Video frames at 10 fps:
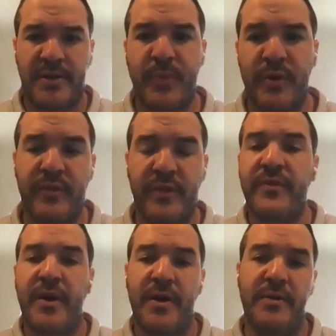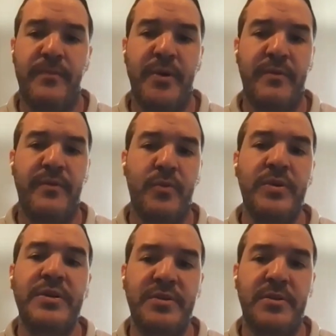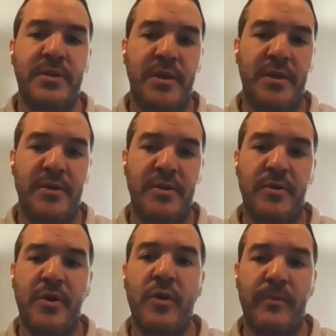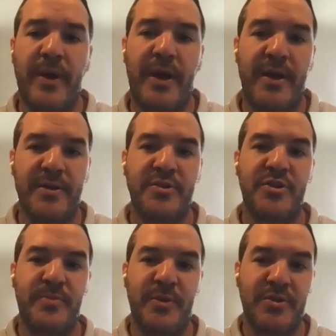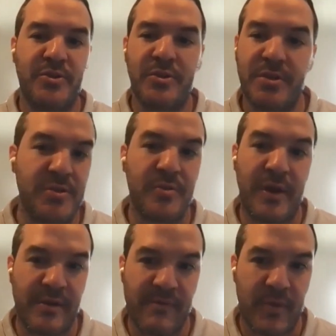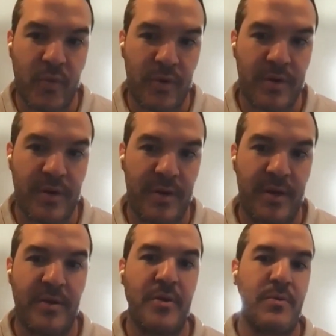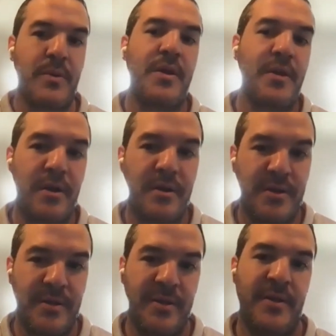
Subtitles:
That's perfectly fine. But if the reason that you're going back is just because you didn't do any of the work and you're relying on it,